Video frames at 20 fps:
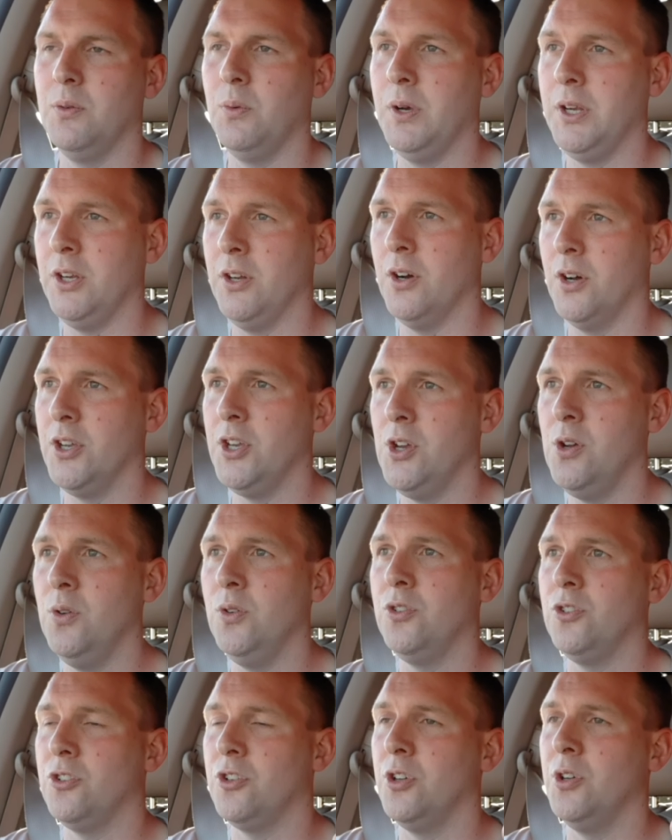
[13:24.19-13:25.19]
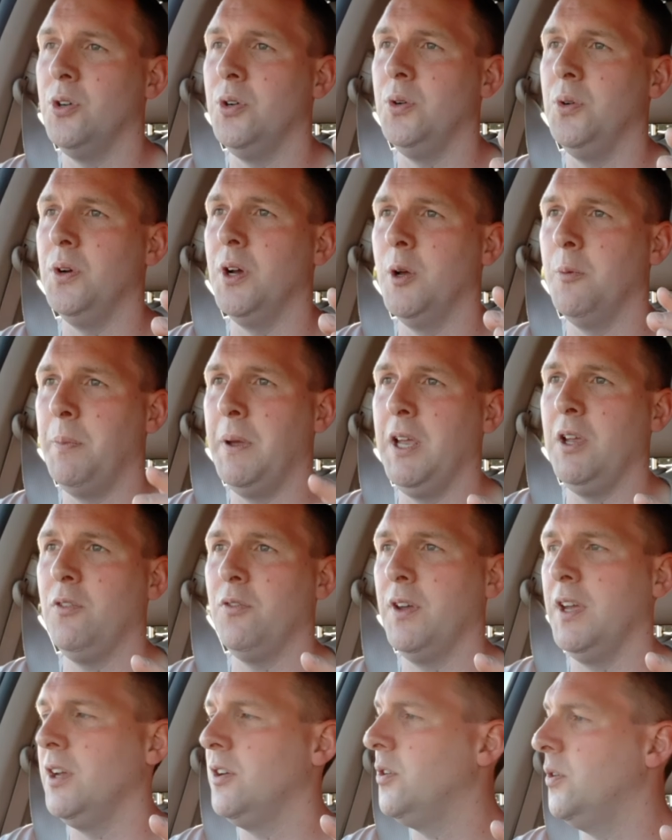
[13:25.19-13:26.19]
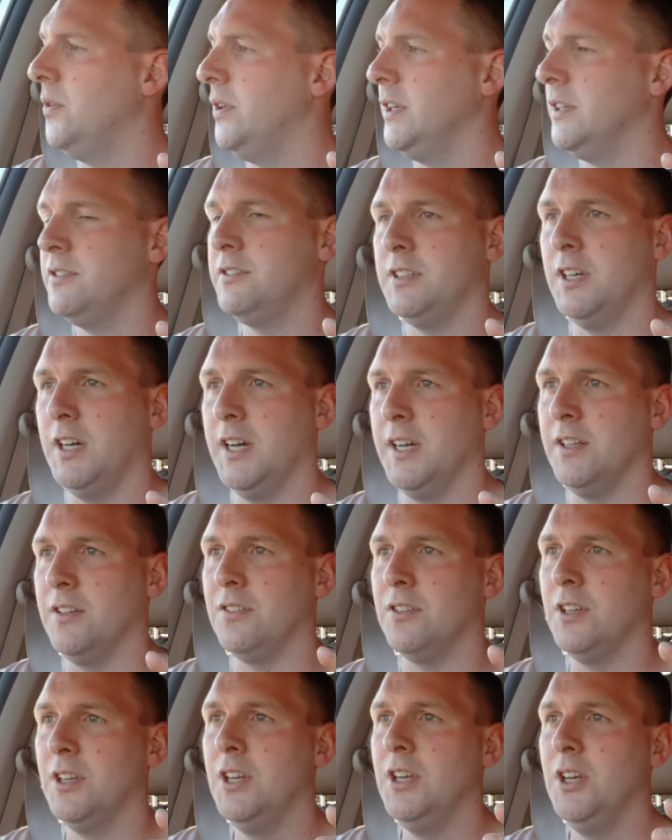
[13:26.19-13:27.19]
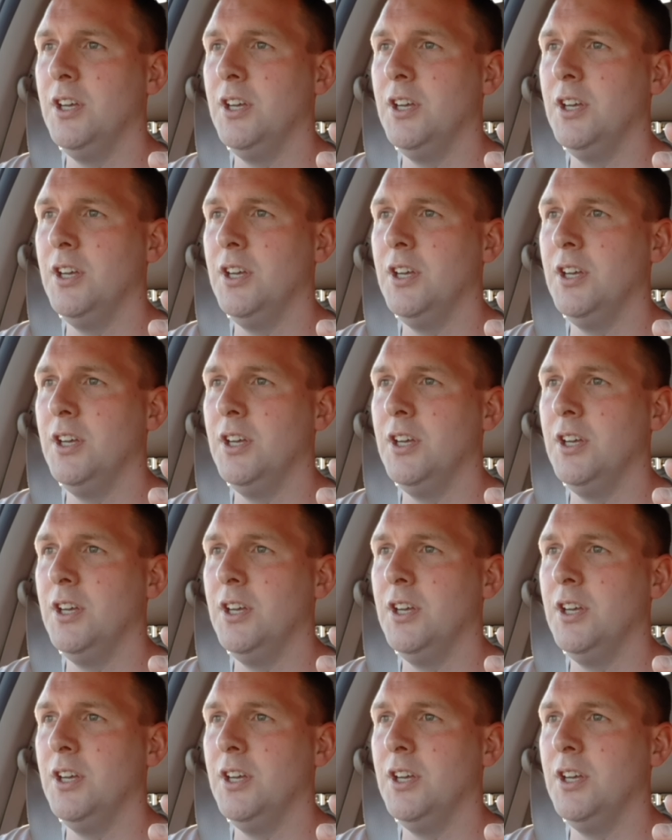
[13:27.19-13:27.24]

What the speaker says: When you're not used to a big vehicle this size,